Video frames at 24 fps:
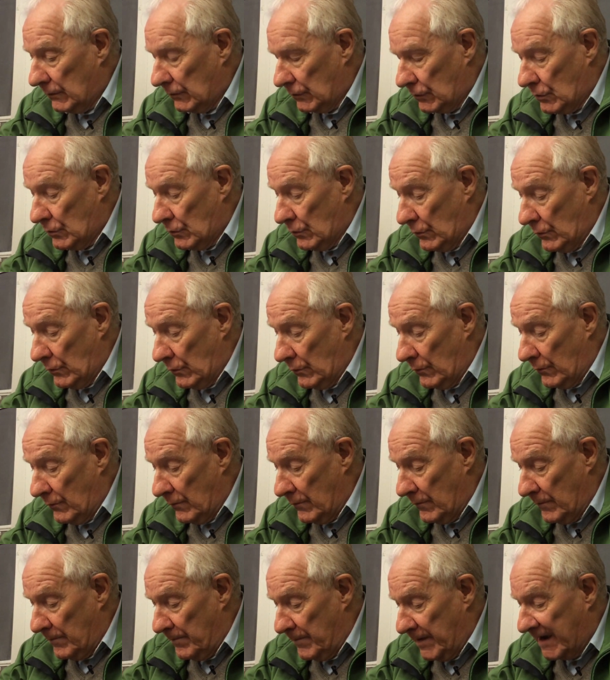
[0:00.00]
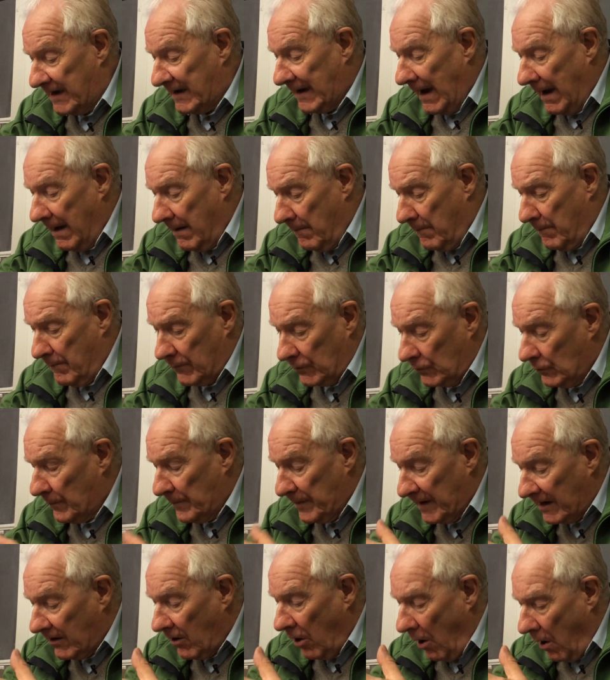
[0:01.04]
to
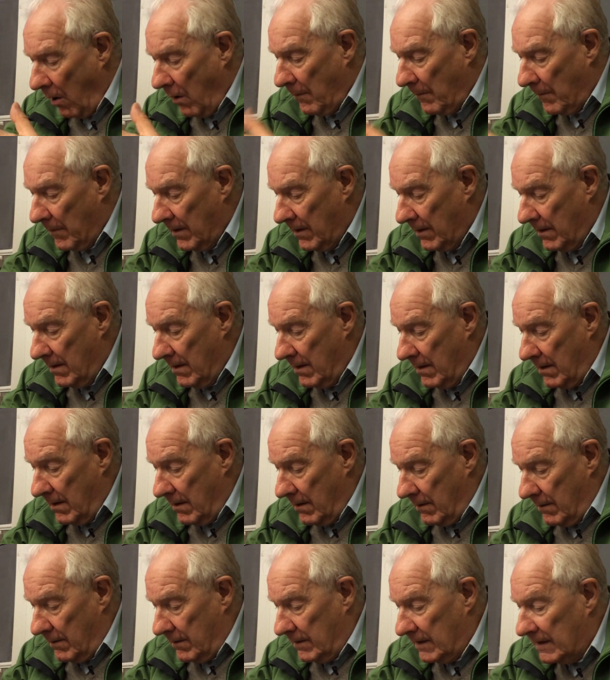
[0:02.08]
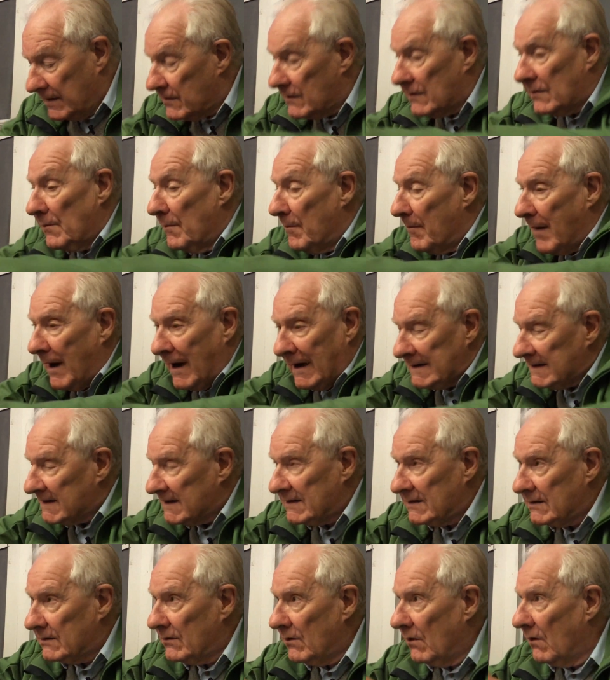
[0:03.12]
become in the
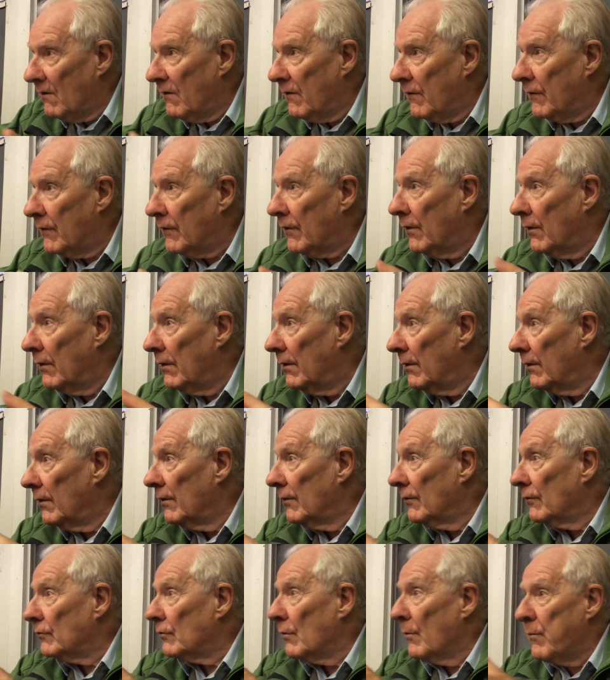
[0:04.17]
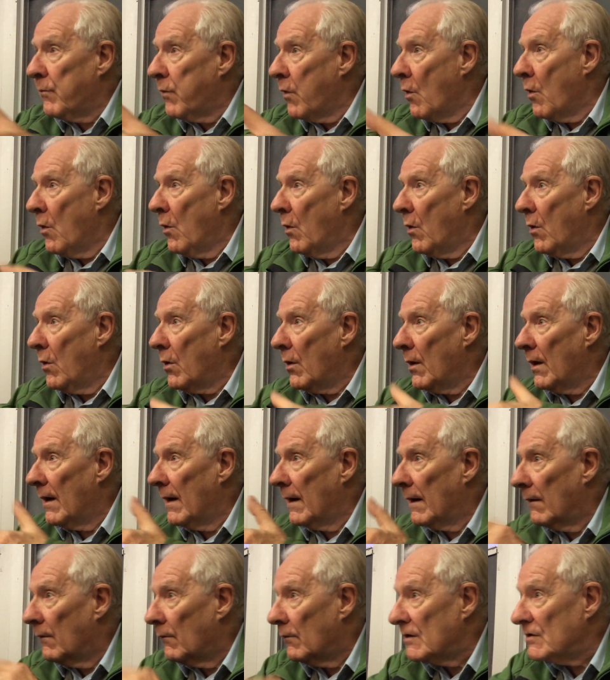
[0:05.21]
mass of the poor,
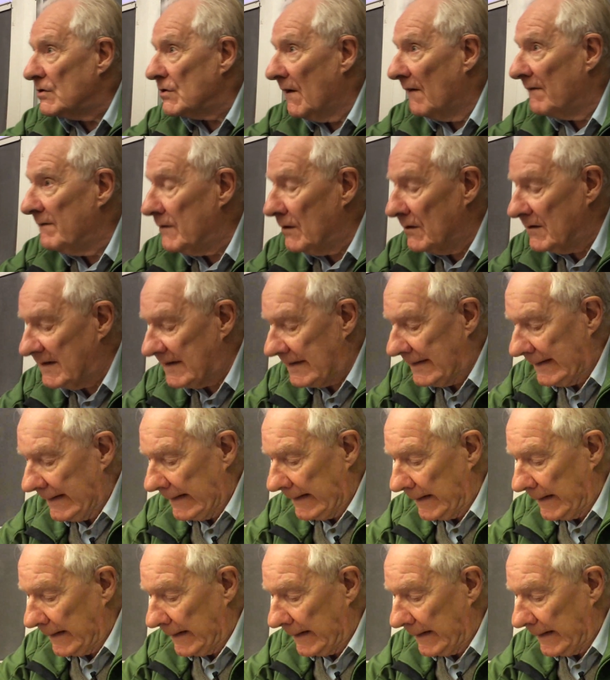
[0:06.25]
which have nothing.